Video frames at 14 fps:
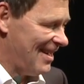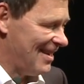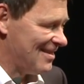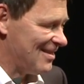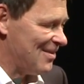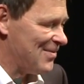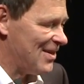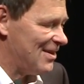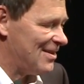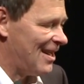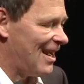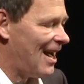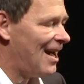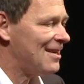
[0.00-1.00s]
and um, they're,
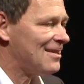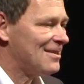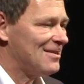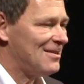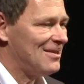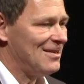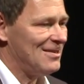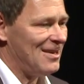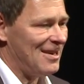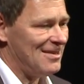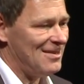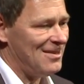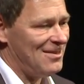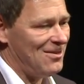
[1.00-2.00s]
harder, they're,
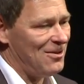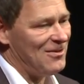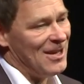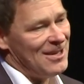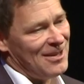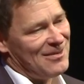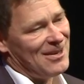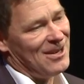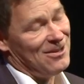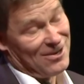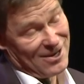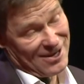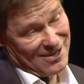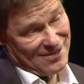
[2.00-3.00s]
those landings are a
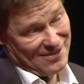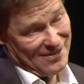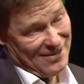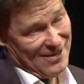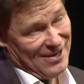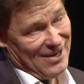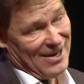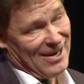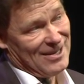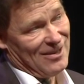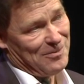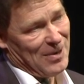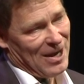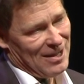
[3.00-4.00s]
lot harder. And
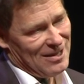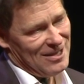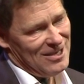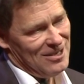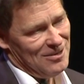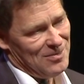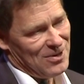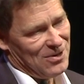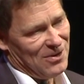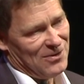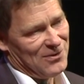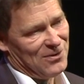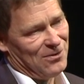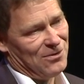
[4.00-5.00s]
it's partly
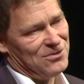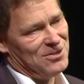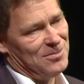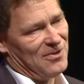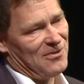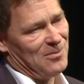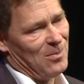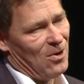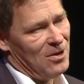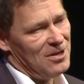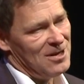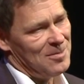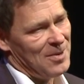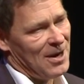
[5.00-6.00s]
because the drone ship is
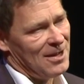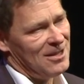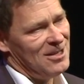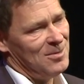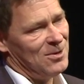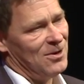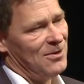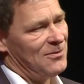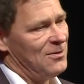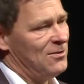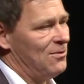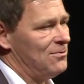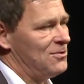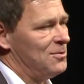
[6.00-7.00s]
smaller, partly because the
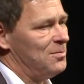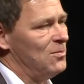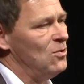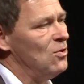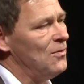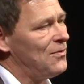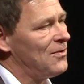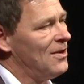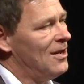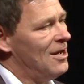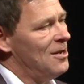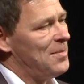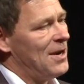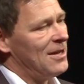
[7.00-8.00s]
drone ship moves,
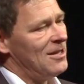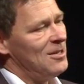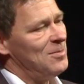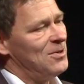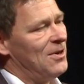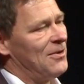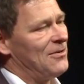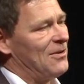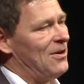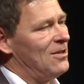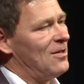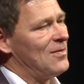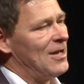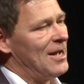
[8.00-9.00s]
partly because
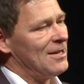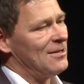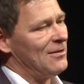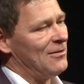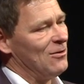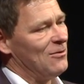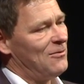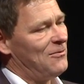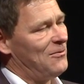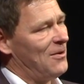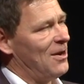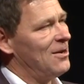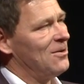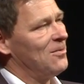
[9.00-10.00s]
all of that is so
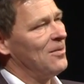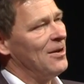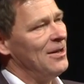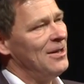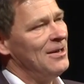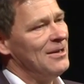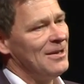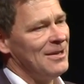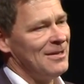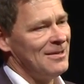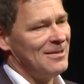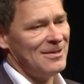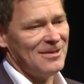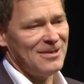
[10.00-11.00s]
far away
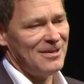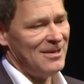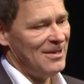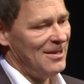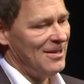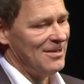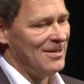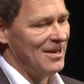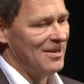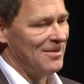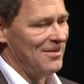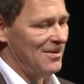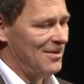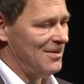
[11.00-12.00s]
and uh,
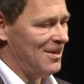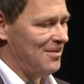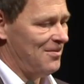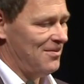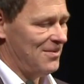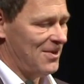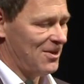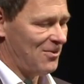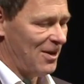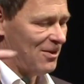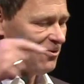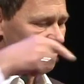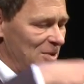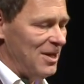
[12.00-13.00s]
they're, they're, they're,
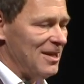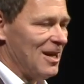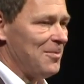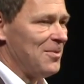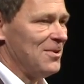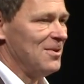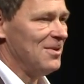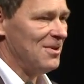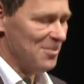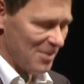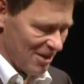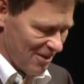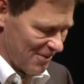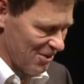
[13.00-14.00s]
trying to meet up in the, in the
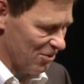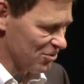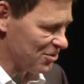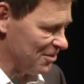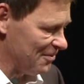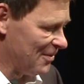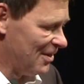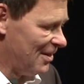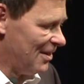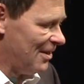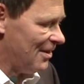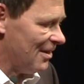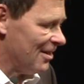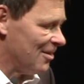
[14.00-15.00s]
middle of the ocean.
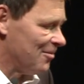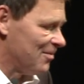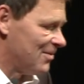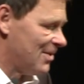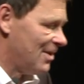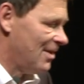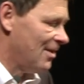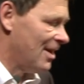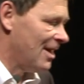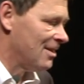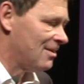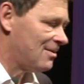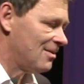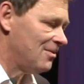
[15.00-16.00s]
Um,
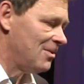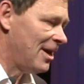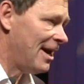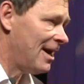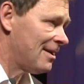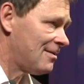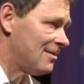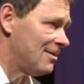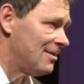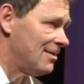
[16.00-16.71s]
and we had